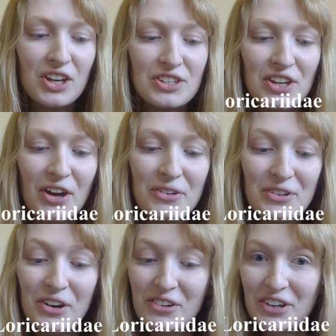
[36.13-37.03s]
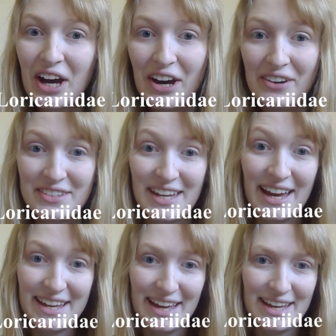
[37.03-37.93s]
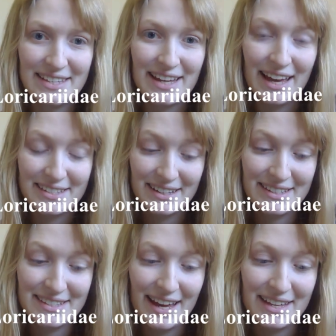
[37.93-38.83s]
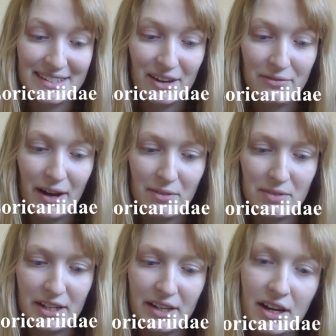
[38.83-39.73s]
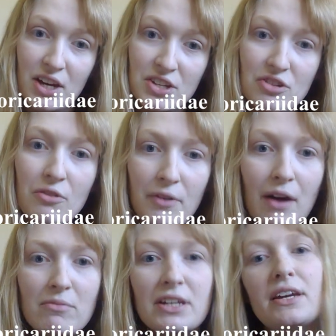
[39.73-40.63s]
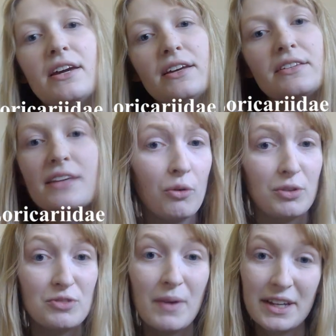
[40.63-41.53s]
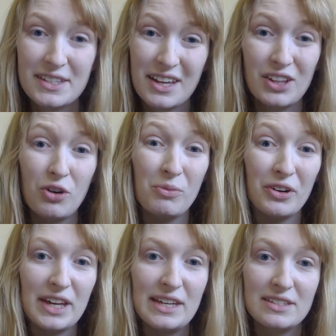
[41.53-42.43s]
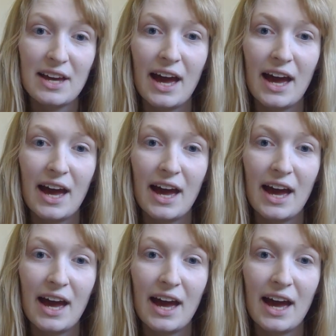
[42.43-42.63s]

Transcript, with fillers: So Loricariidae is, as I said, a family. So a family is, which makes it a lot more easier